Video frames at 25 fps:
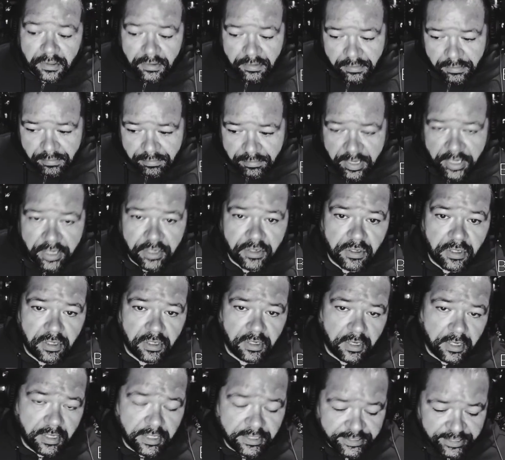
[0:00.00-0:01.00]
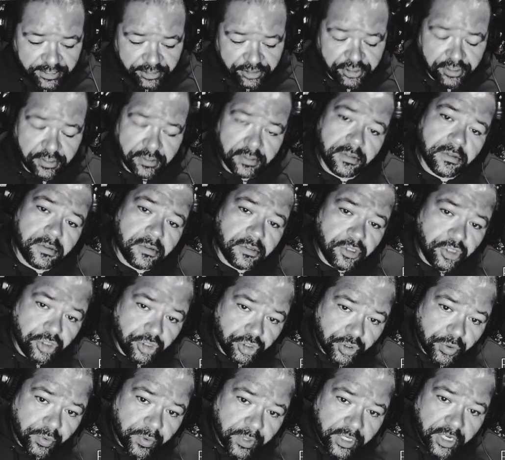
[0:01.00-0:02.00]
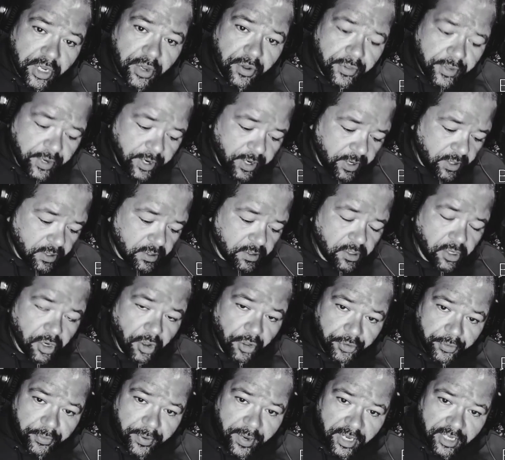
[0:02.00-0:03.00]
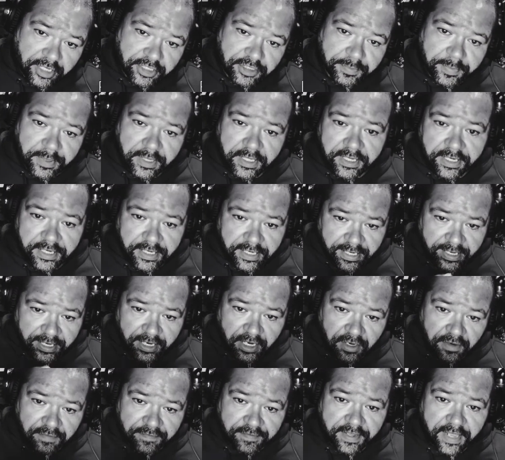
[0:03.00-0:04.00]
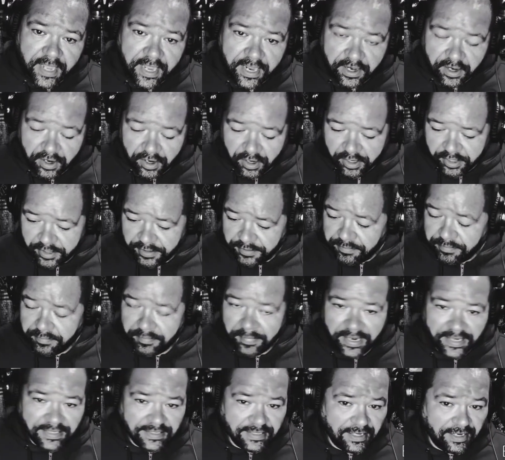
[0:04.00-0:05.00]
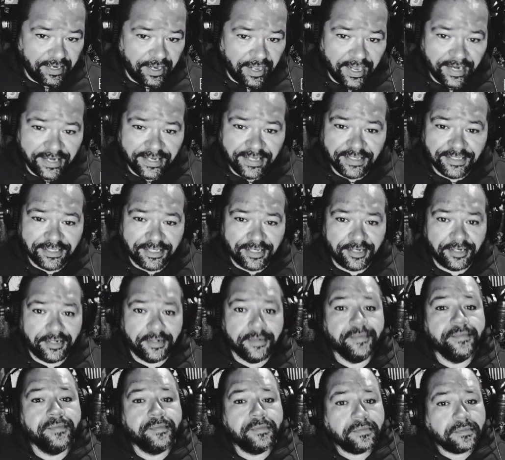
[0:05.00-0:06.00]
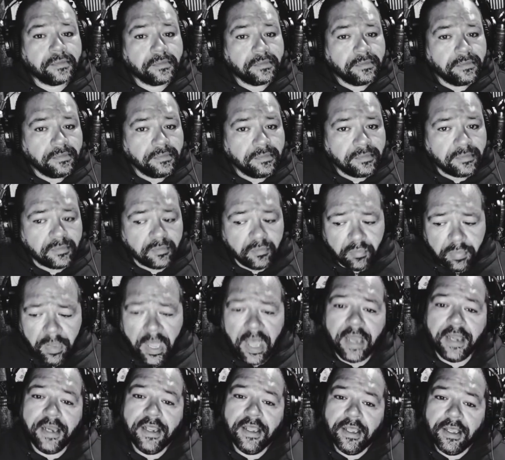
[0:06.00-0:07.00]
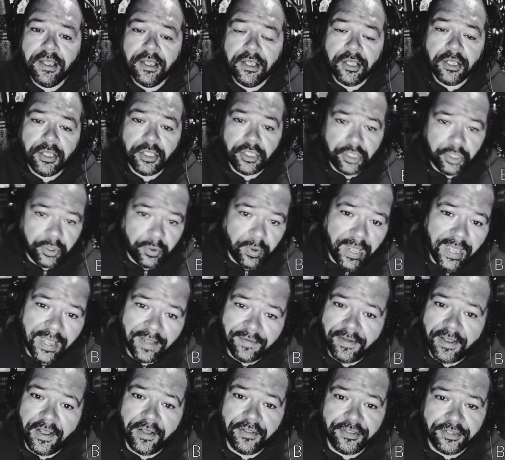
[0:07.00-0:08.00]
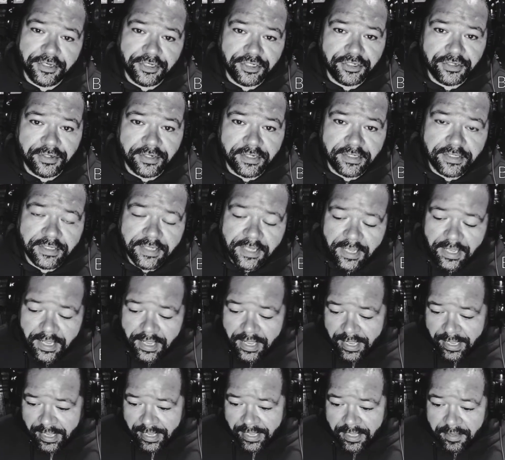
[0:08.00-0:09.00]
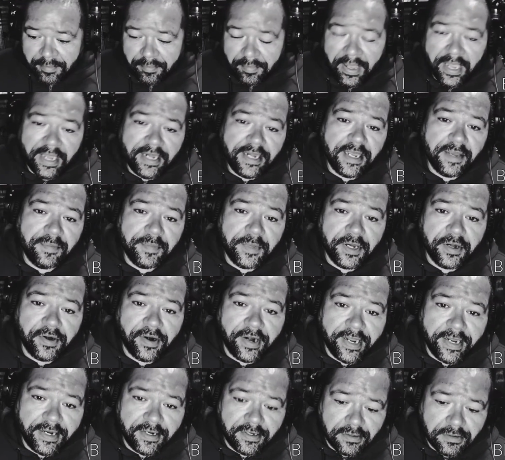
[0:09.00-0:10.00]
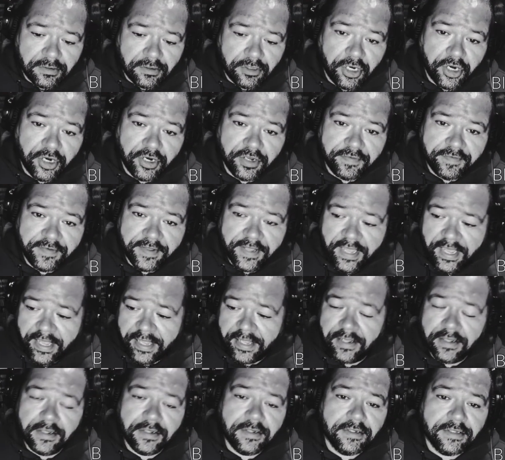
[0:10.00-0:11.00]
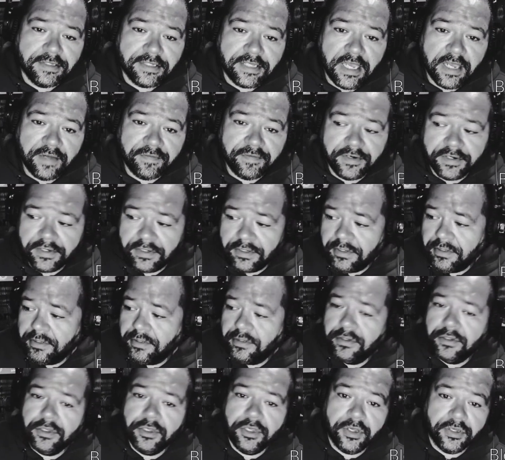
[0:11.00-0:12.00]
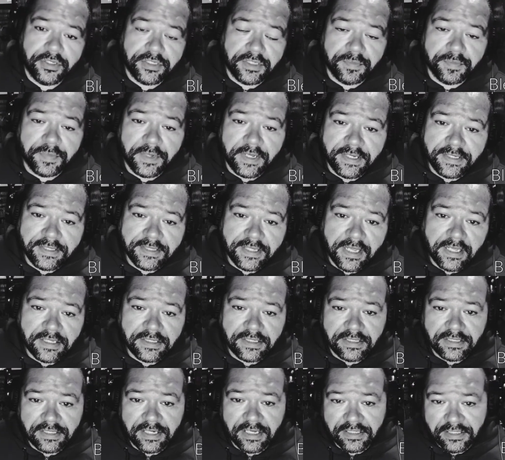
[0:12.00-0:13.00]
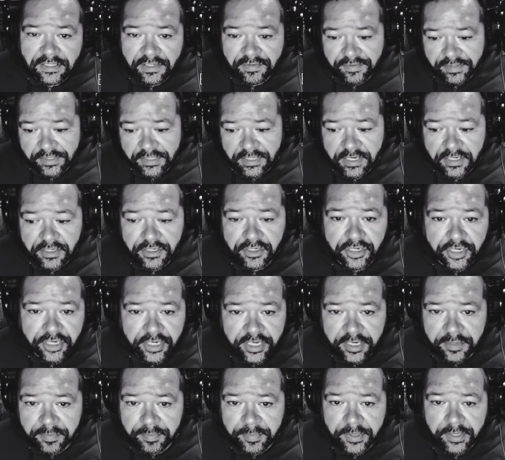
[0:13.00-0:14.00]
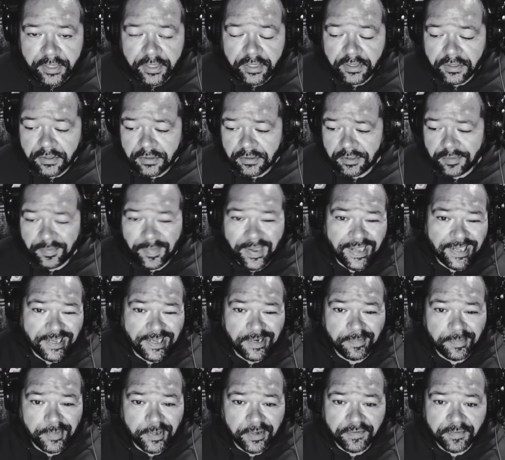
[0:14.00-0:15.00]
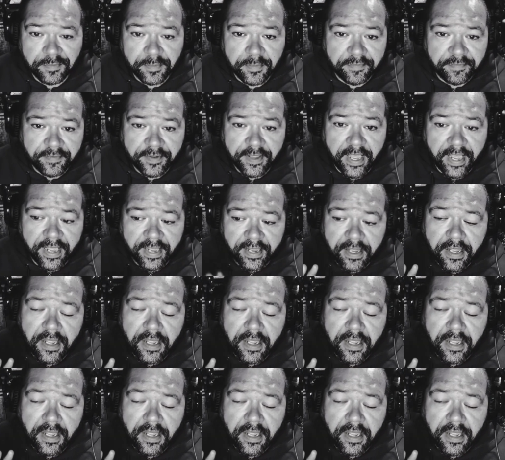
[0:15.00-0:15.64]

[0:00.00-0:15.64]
medical attention. You do want to go there, go through eligibility, get a little VA card, makes it a lot easier, but you have health insurance. It might not be great. You go to the VA, it's covered. You go someplace else that's not service connected, you're gonna get a bill. You might get a bill from the VA,